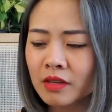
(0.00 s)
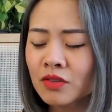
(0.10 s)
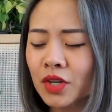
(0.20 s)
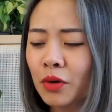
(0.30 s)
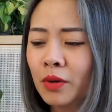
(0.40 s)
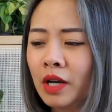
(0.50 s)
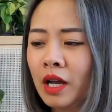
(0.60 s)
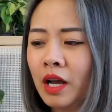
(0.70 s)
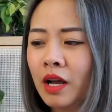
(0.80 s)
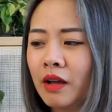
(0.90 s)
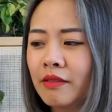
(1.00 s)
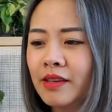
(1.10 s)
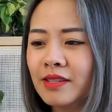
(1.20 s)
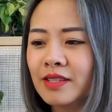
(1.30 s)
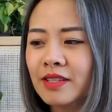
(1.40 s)
So
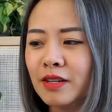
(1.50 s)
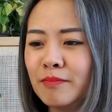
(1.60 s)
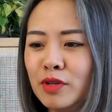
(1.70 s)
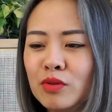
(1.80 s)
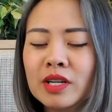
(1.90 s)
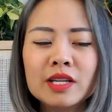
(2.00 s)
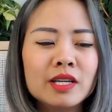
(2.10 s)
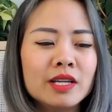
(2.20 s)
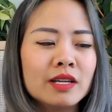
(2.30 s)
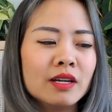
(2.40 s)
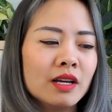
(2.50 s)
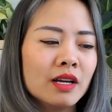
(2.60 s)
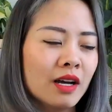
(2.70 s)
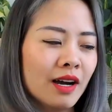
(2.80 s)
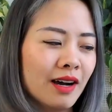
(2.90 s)
this community
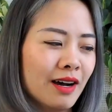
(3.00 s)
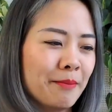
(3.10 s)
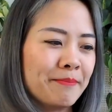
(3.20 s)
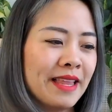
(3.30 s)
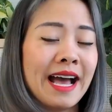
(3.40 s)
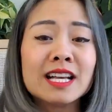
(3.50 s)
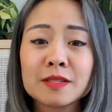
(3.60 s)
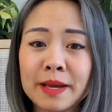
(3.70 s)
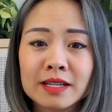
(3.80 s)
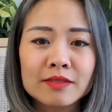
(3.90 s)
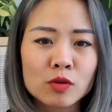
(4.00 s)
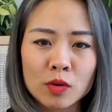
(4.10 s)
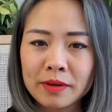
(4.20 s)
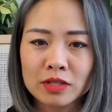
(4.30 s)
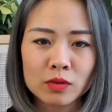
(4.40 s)
aspect of
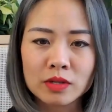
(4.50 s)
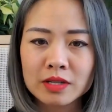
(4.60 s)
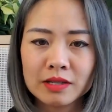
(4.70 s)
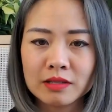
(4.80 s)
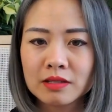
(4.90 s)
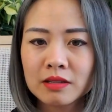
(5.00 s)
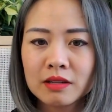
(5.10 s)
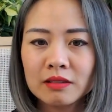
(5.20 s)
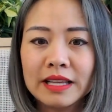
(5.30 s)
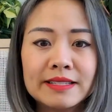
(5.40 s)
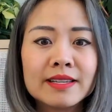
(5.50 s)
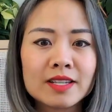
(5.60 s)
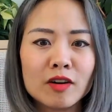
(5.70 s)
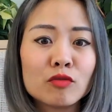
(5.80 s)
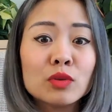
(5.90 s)
cohort-based courses lends
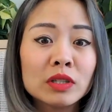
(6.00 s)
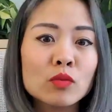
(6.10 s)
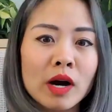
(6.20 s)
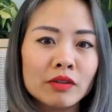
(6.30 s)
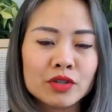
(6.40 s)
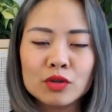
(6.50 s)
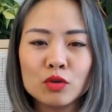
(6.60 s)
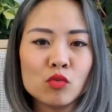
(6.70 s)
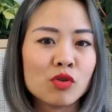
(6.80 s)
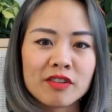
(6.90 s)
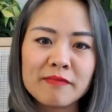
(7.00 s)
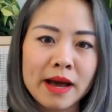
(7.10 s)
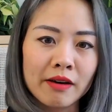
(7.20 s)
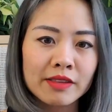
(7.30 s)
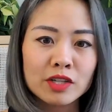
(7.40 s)
itself really well to word of
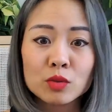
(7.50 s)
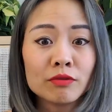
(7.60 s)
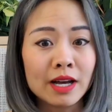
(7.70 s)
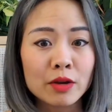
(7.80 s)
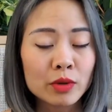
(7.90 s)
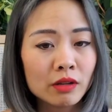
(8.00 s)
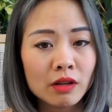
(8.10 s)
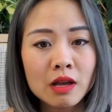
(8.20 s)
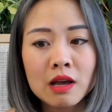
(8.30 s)
mouth and to a flywheel.